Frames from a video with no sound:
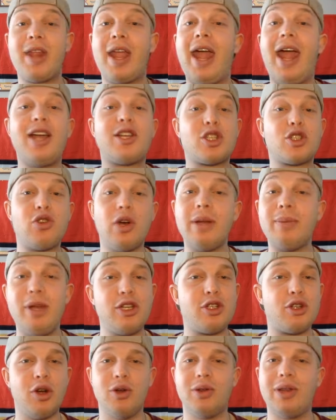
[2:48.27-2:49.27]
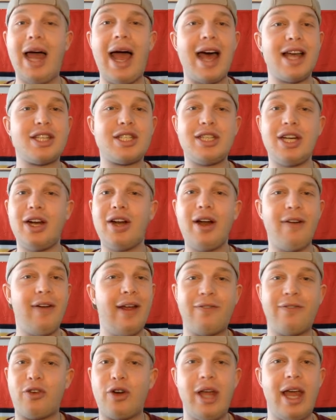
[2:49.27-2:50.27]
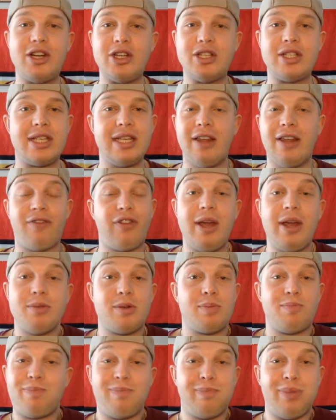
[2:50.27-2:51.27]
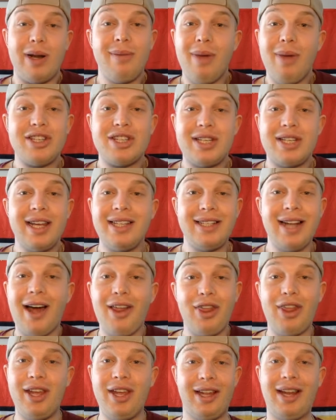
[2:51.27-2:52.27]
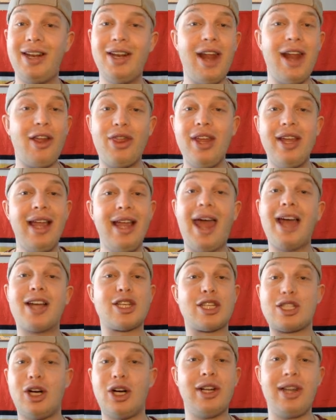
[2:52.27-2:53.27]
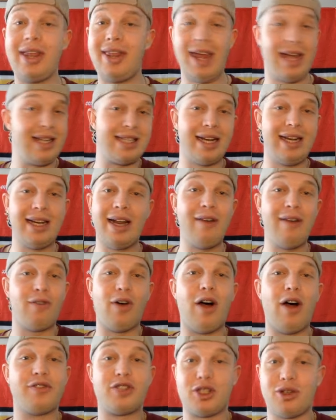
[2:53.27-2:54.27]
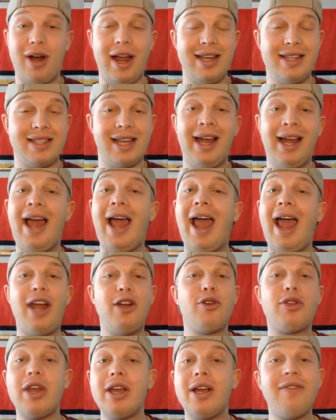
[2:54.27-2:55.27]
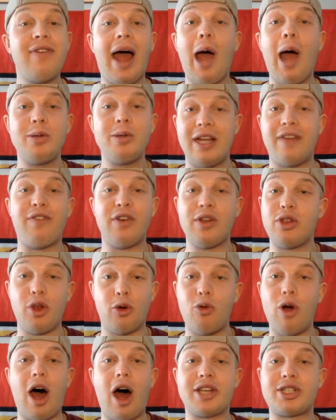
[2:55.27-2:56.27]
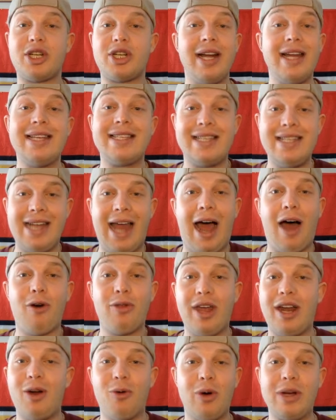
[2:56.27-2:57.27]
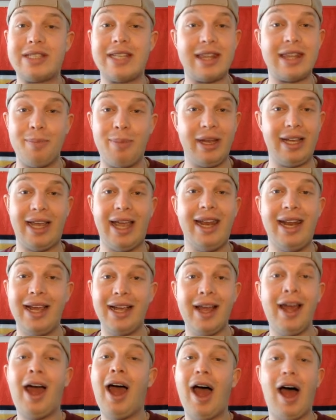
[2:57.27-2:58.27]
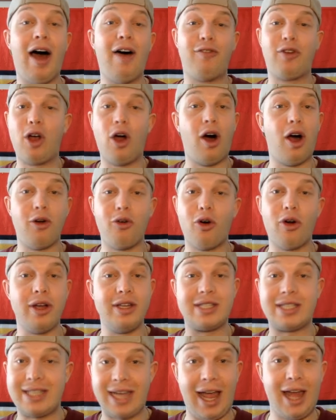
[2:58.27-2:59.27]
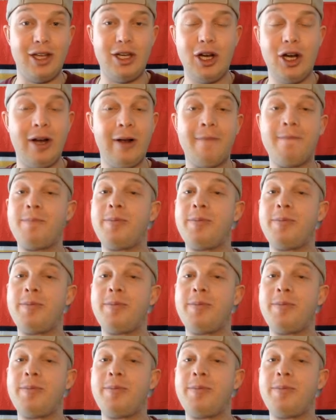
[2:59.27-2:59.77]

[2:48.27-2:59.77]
Extremely true. Last year in free agency, the Flames pretty much did nothing, nothing externally that didn't involve trades. And you think of how different the roster is now than it was at the beginning of Conroy's tenure.